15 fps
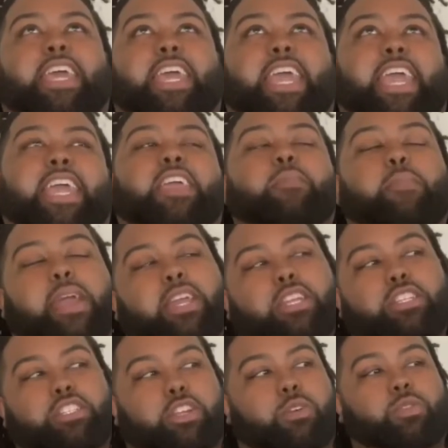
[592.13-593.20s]
And he made a
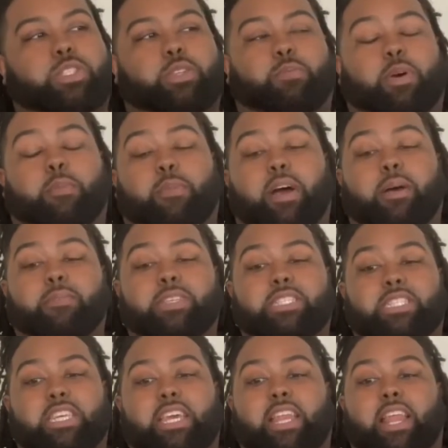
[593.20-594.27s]
joke to my mom and
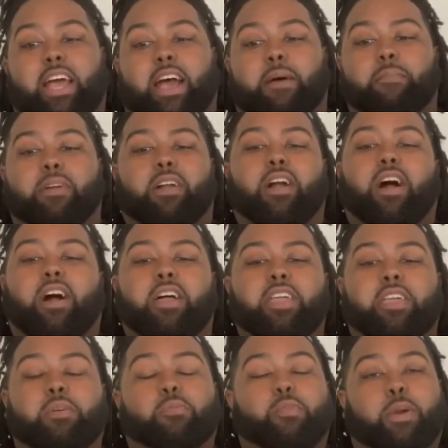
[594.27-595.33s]
said, I'm going to call
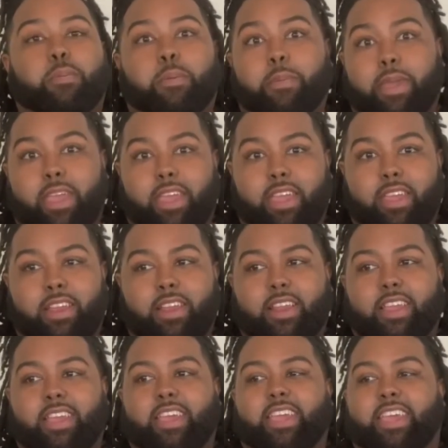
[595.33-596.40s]
him Rubber Band.
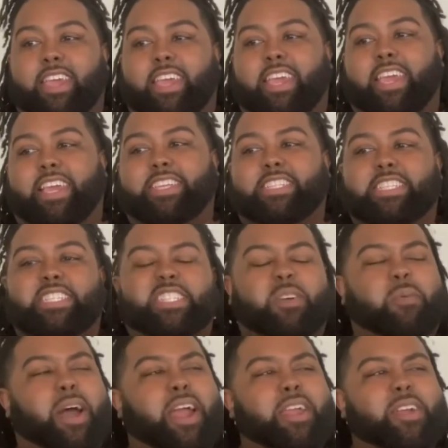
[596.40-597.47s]
And she said,
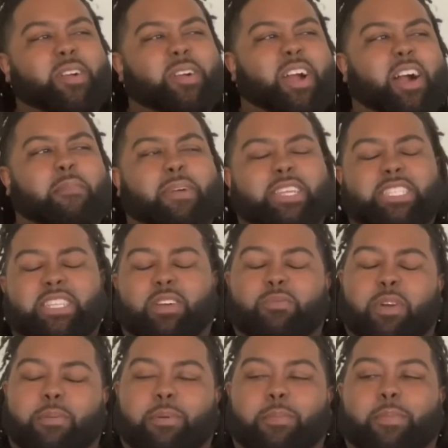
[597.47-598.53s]
why are you going to call my son
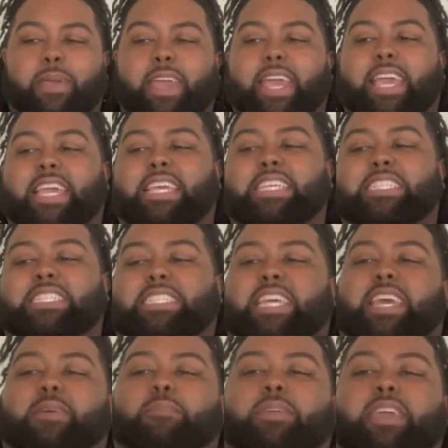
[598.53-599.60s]
Rubber Band? And he
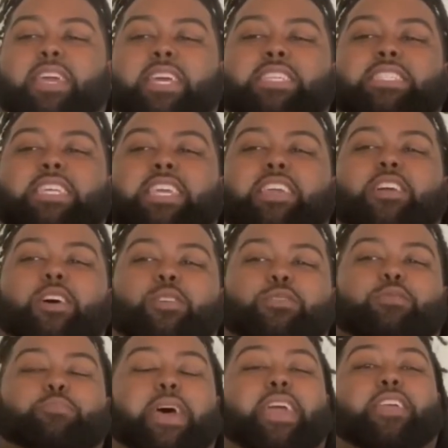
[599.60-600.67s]
said, because he goes
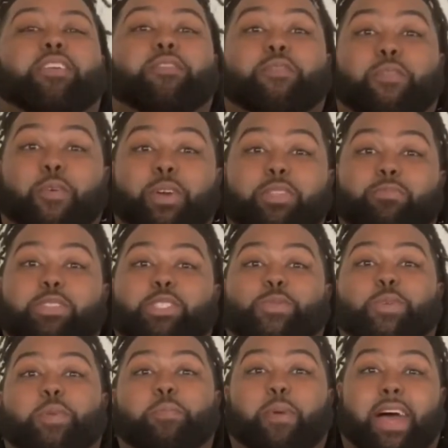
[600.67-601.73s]
back and forth
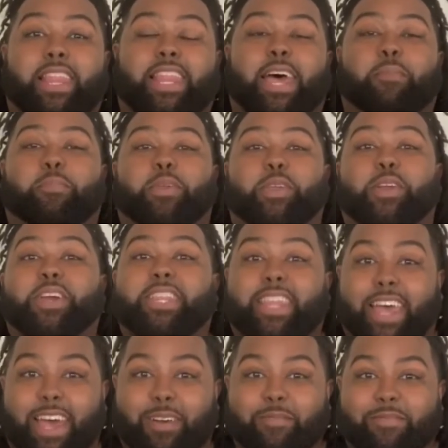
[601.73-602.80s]
between my lap and your lap